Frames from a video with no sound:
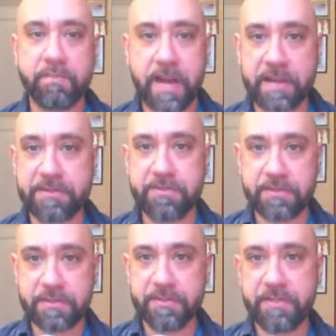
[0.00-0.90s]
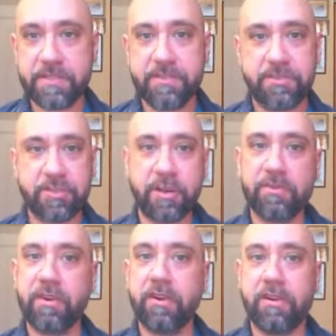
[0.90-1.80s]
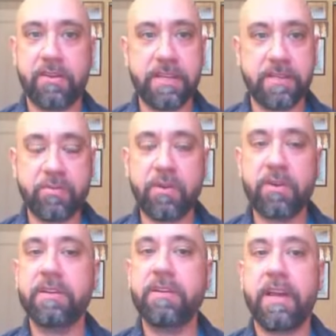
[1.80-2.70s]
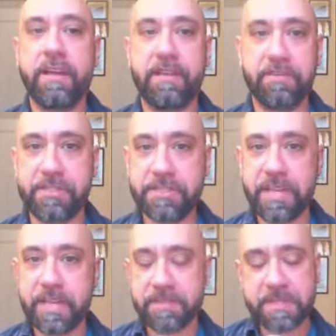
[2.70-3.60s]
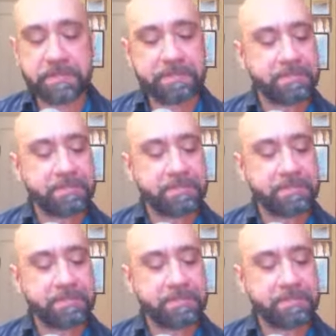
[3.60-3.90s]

Masters of this genre are Edith Wharton and Henry James.